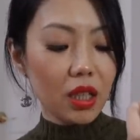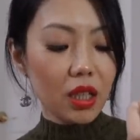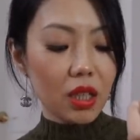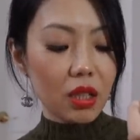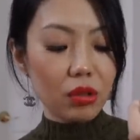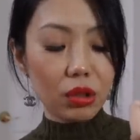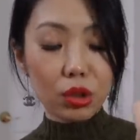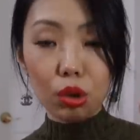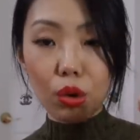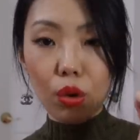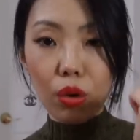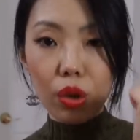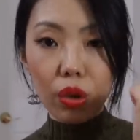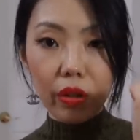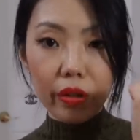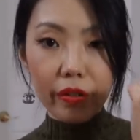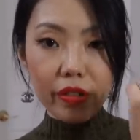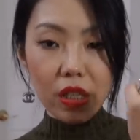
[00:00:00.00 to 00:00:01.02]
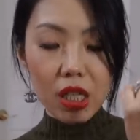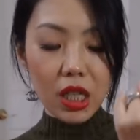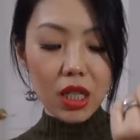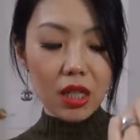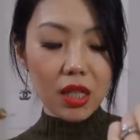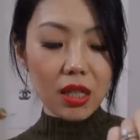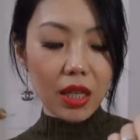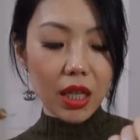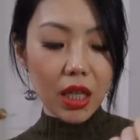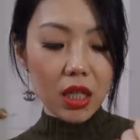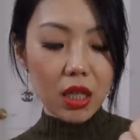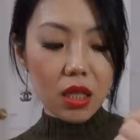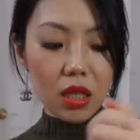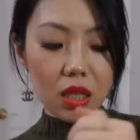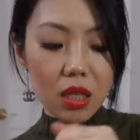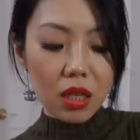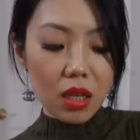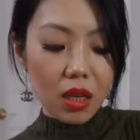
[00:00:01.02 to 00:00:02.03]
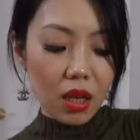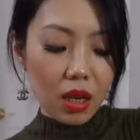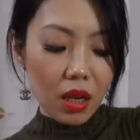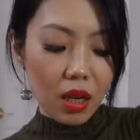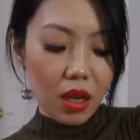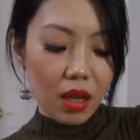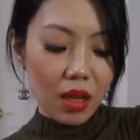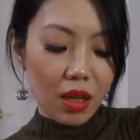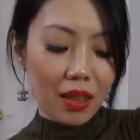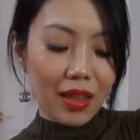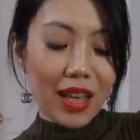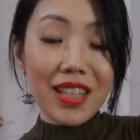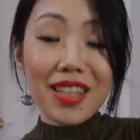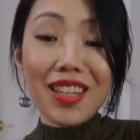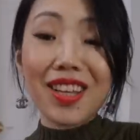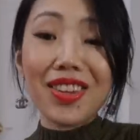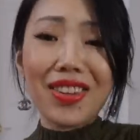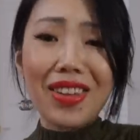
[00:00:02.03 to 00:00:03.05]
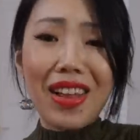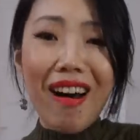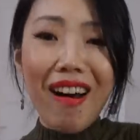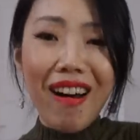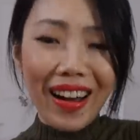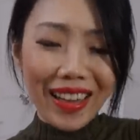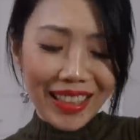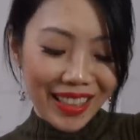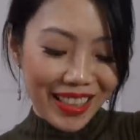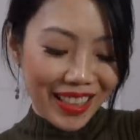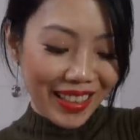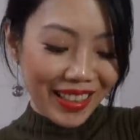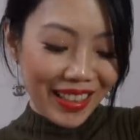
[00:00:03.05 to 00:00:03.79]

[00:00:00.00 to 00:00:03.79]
So a total of six links. That's a lot.